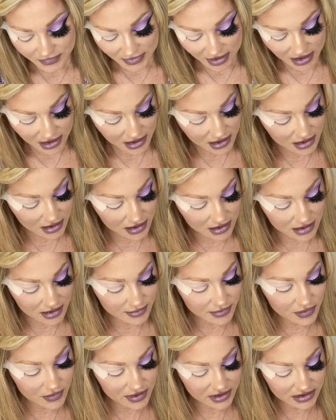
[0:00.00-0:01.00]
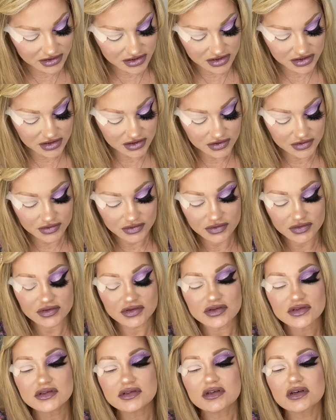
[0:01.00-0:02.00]
And I'm going to
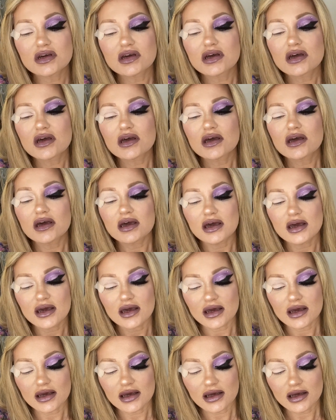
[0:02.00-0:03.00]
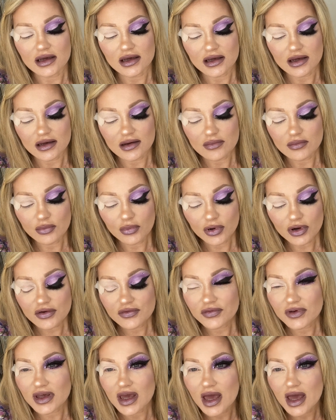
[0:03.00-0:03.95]
use a Morphe